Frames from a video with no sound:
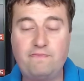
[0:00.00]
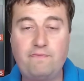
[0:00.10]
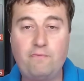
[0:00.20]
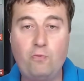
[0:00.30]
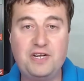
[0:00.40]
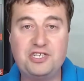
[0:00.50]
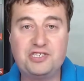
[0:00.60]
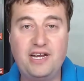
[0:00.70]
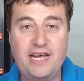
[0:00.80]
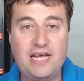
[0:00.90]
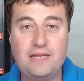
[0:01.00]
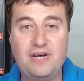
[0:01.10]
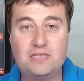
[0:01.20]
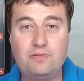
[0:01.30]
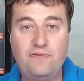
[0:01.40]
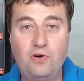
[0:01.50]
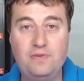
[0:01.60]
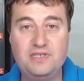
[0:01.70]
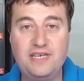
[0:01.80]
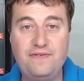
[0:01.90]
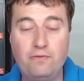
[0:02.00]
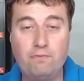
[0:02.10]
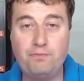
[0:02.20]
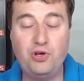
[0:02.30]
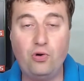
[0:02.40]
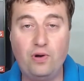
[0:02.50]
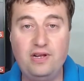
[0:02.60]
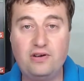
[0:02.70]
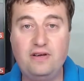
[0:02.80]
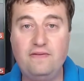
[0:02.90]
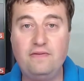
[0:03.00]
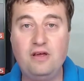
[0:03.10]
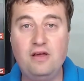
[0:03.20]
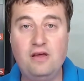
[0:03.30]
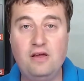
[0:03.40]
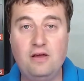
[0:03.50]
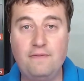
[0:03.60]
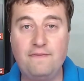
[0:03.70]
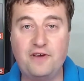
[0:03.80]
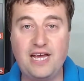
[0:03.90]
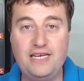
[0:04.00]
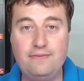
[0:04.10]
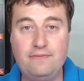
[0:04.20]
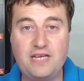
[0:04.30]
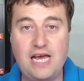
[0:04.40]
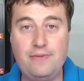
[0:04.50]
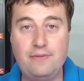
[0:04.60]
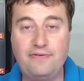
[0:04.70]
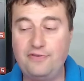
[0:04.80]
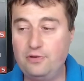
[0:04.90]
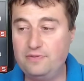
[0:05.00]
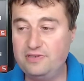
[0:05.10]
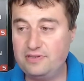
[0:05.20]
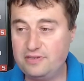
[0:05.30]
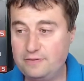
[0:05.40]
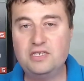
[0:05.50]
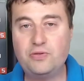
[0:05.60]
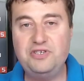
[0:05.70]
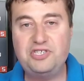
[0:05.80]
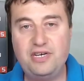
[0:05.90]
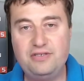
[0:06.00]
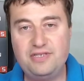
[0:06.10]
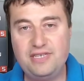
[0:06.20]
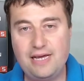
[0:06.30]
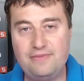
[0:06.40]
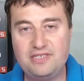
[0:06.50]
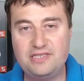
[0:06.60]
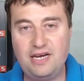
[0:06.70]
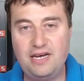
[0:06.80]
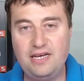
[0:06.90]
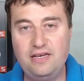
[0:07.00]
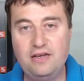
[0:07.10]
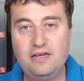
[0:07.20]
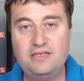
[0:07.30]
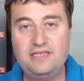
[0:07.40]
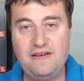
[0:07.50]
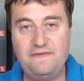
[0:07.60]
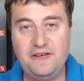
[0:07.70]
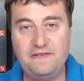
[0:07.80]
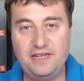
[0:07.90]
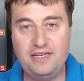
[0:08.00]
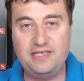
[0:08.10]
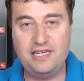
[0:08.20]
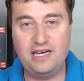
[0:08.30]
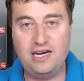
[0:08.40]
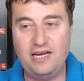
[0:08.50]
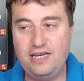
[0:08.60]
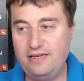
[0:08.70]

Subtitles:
we're just going to get the best performance if you're purely looking for gaming performance. So we've chosen the MSI 1050 Ti